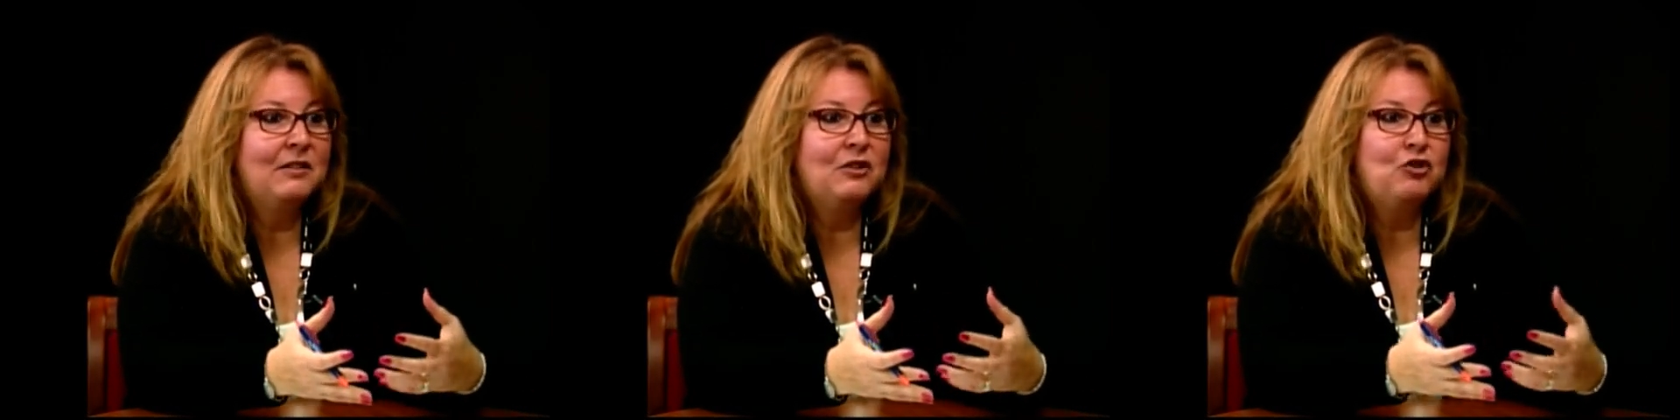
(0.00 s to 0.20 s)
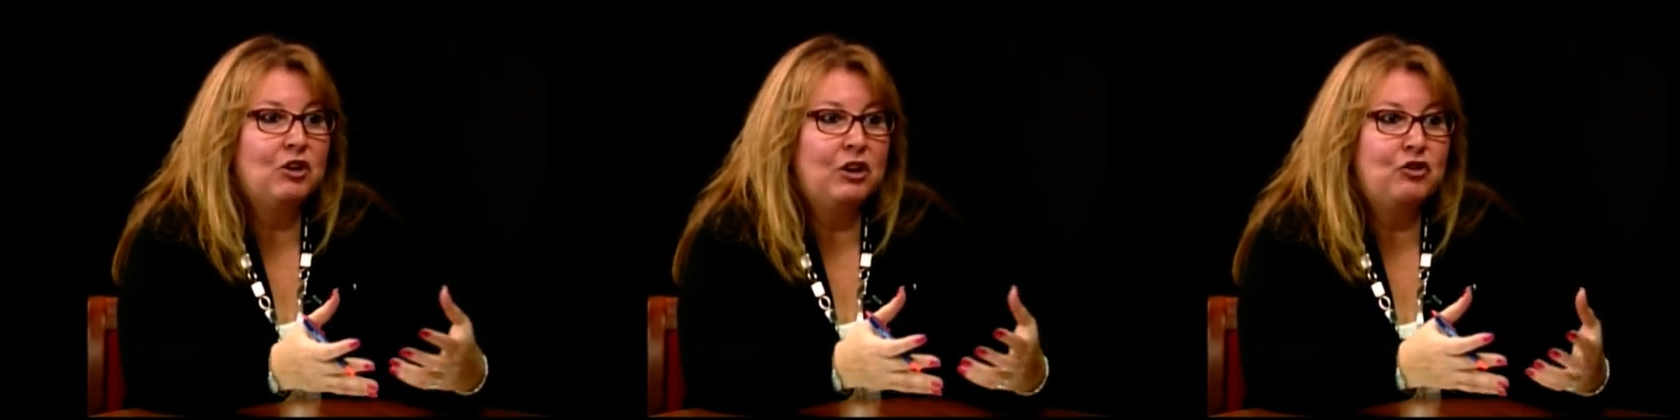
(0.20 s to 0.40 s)

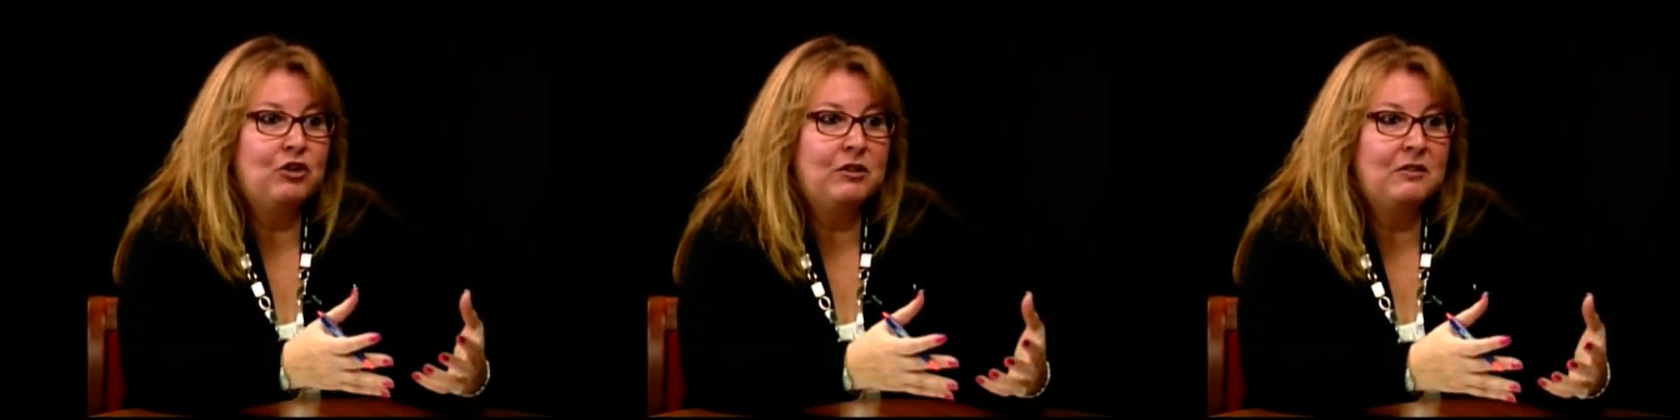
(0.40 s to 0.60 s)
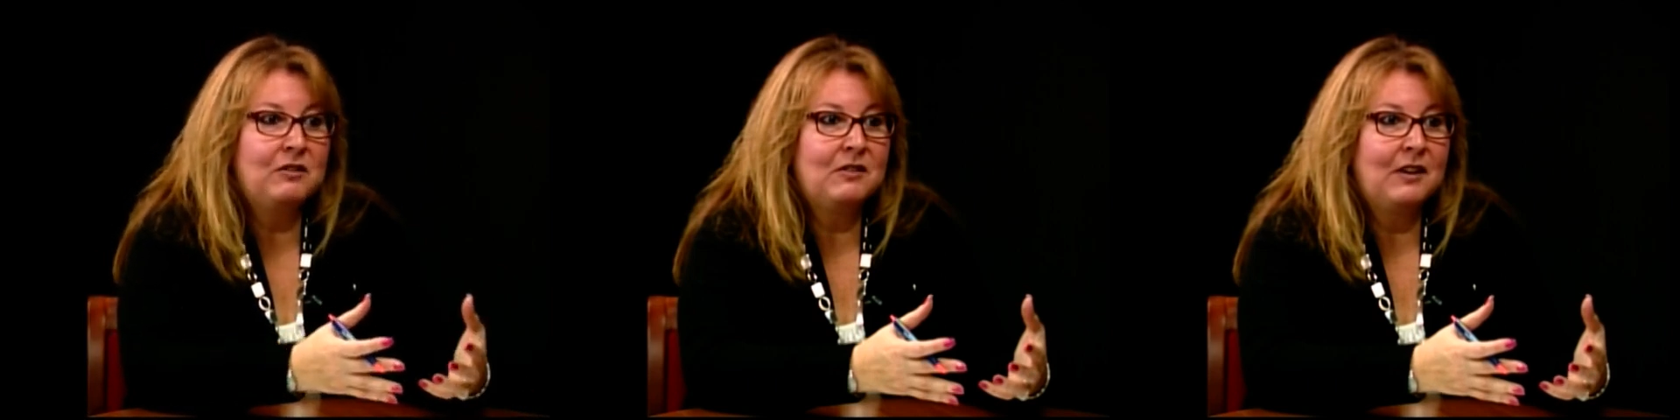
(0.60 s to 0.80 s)
the
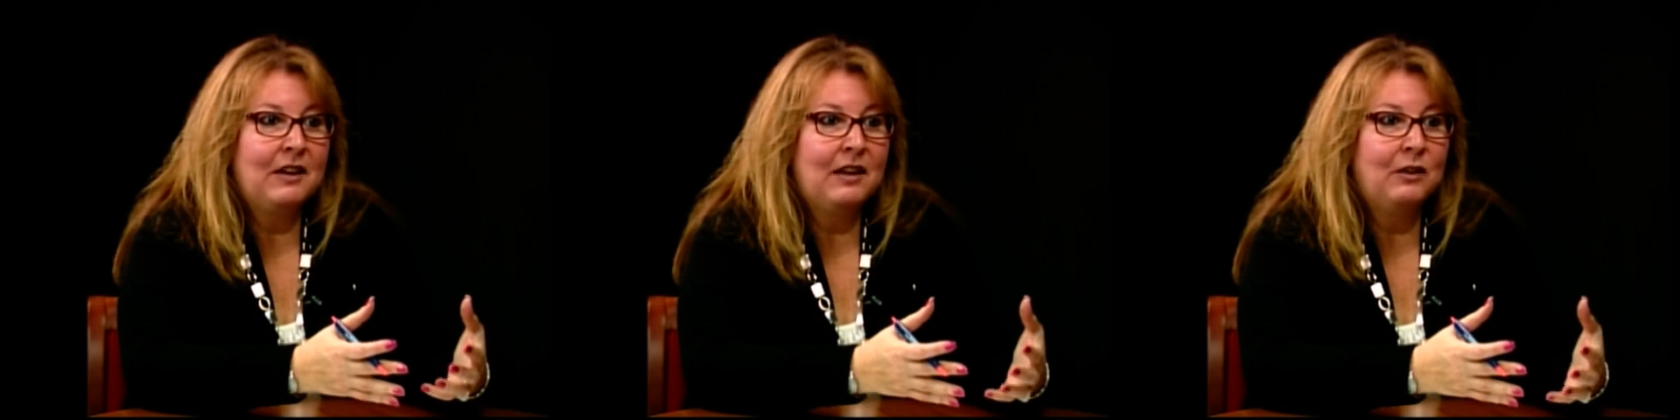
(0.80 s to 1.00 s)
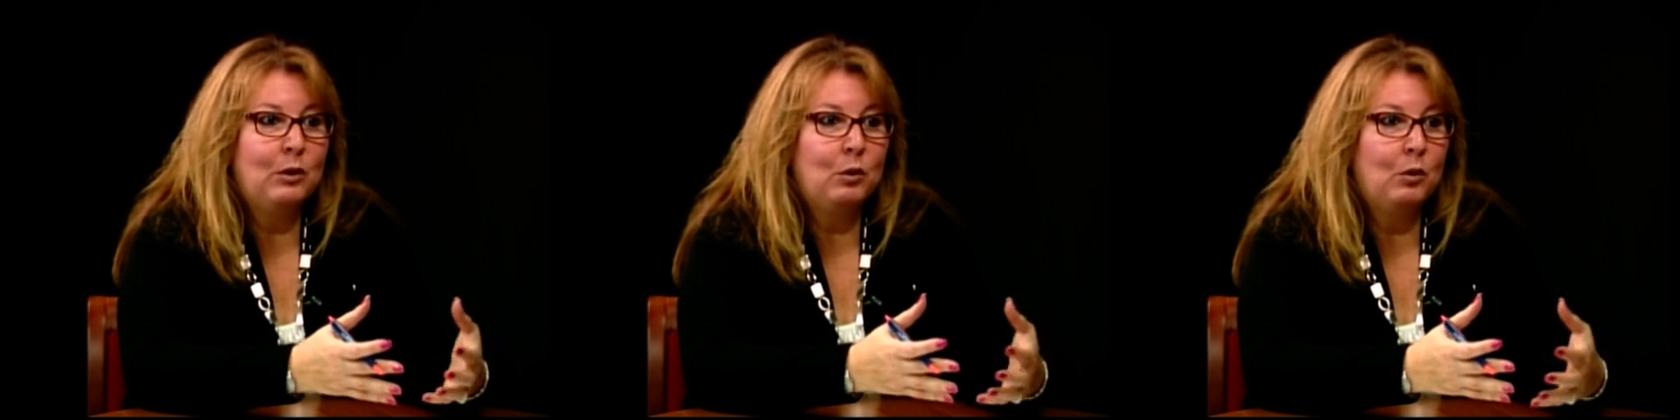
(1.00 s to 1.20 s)
judges
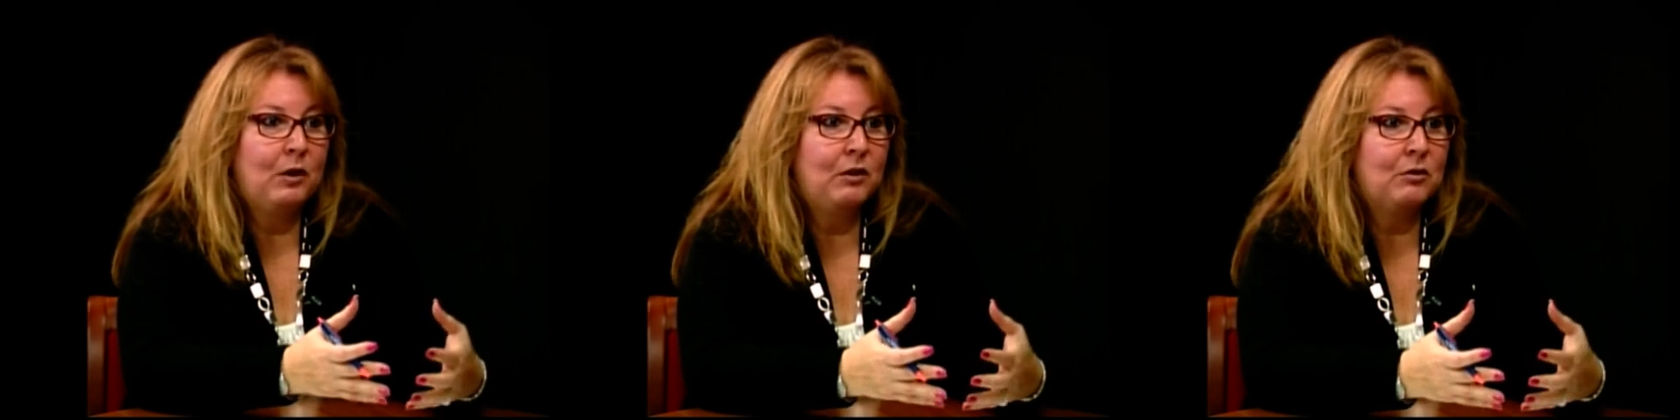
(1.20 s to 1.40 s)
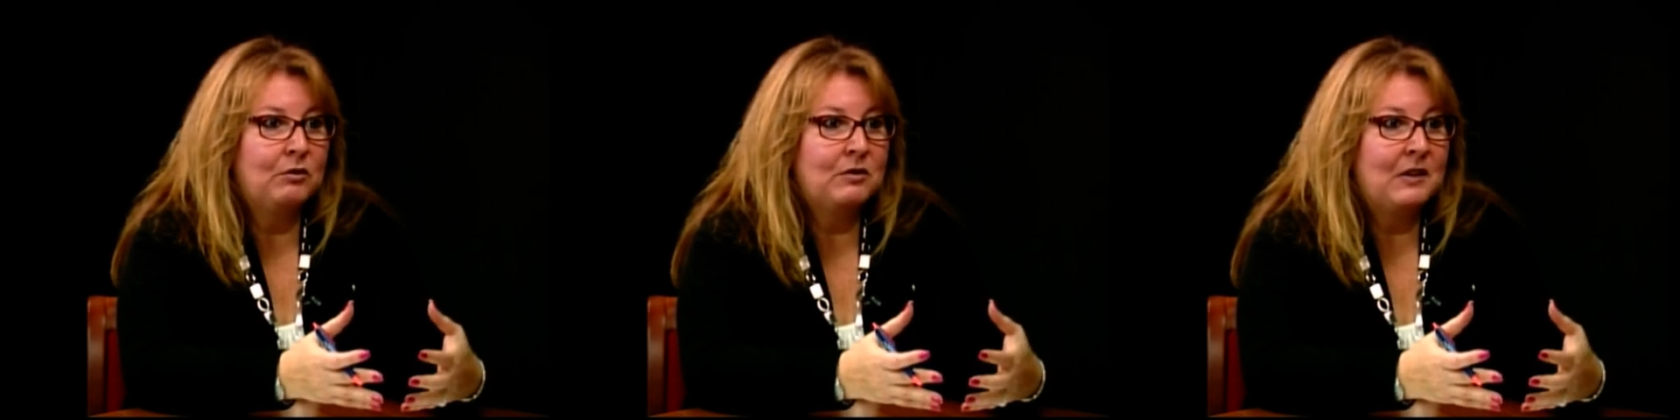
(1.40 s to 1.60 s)
and the
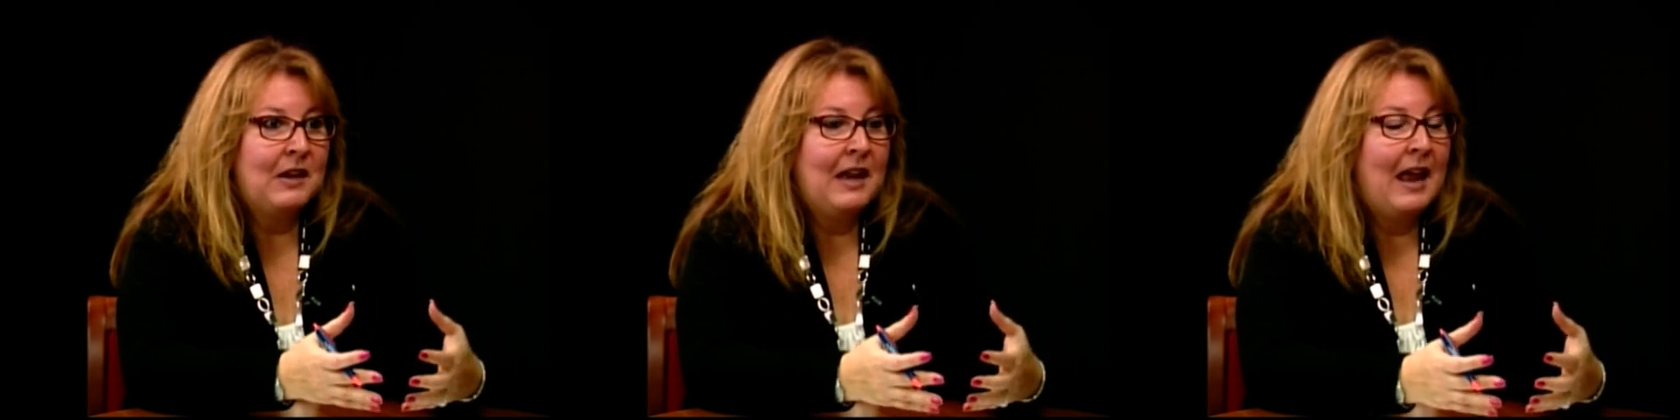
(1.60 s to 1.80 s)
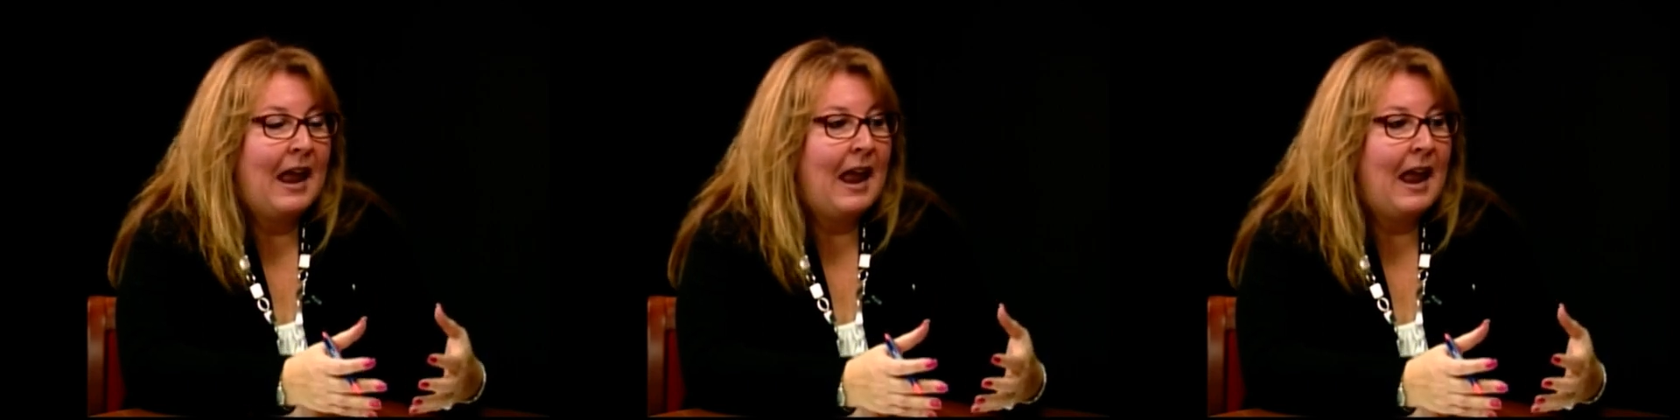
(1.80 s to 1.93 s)
lawyers,